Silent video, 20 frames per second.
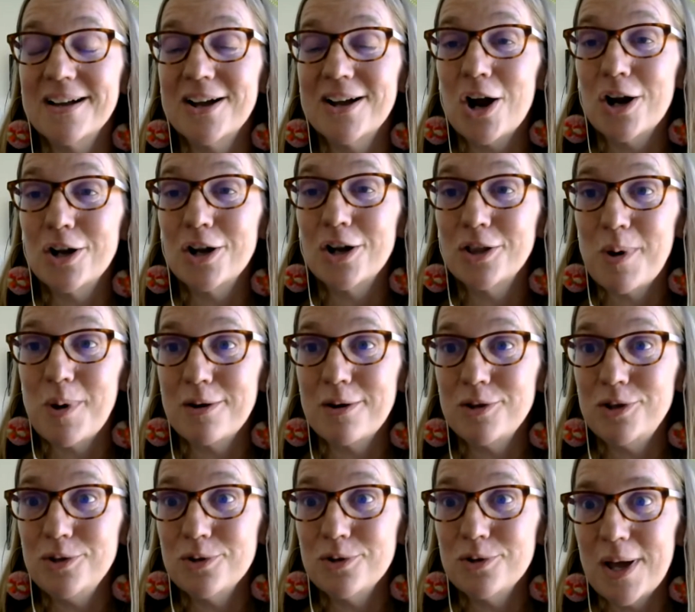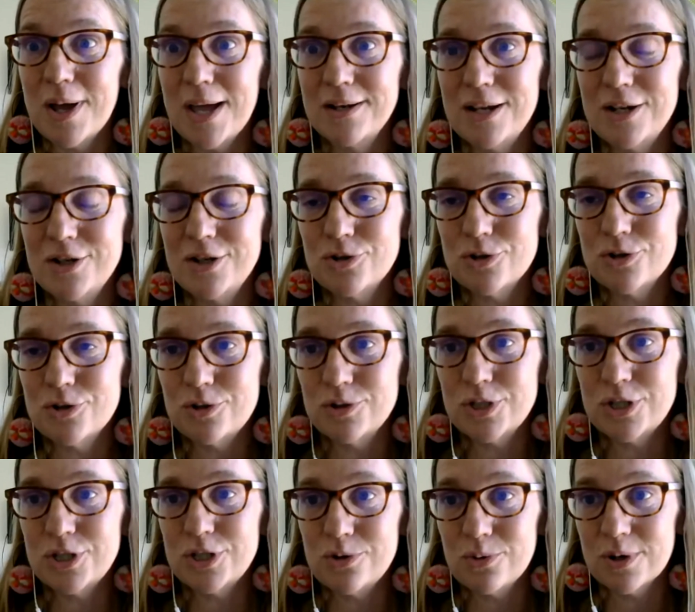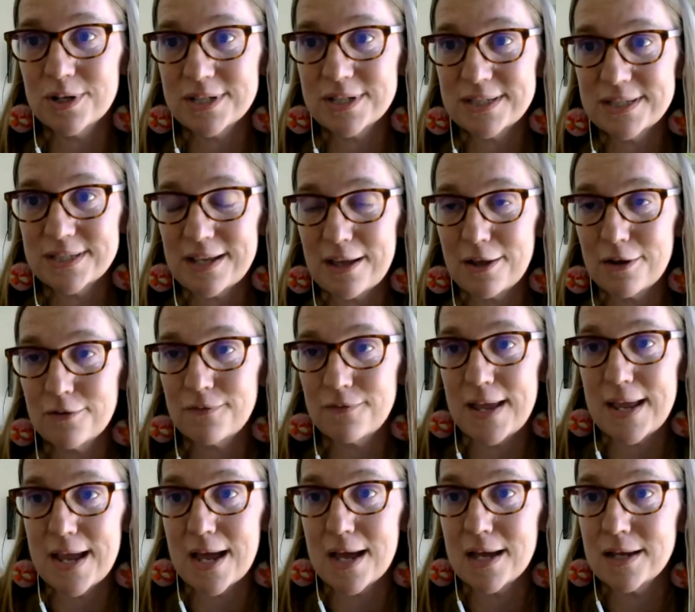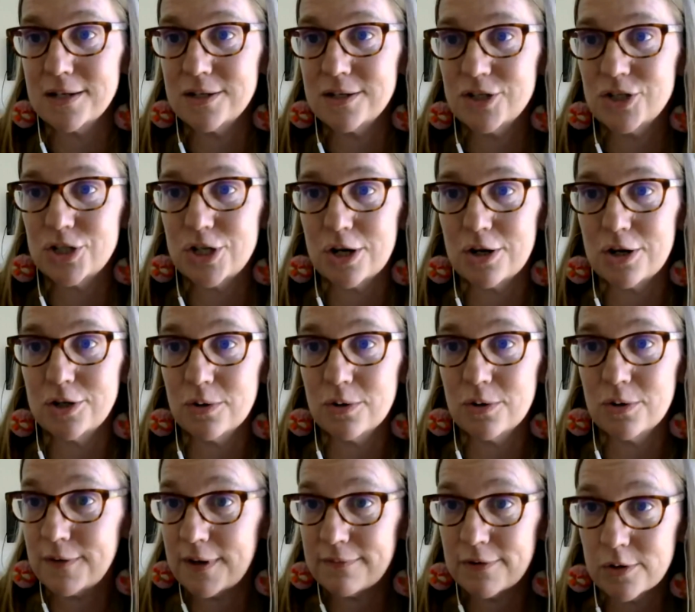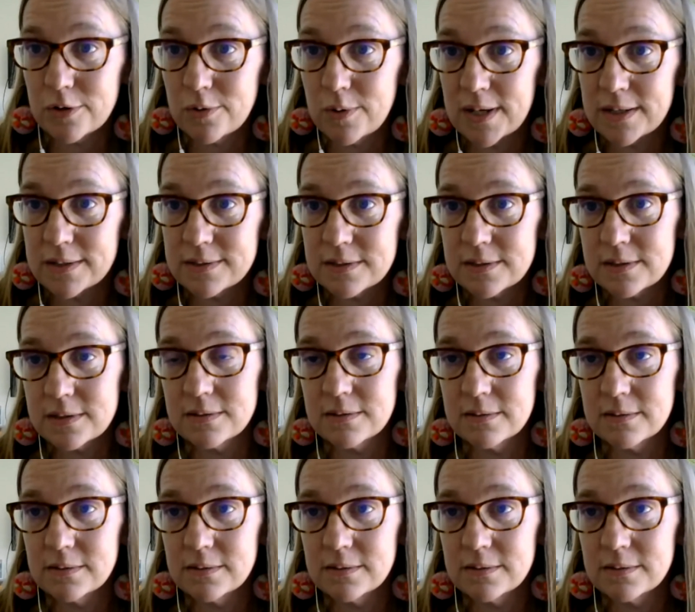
Carla, why don't you go ahead and introduce yourself and share your favorite quest?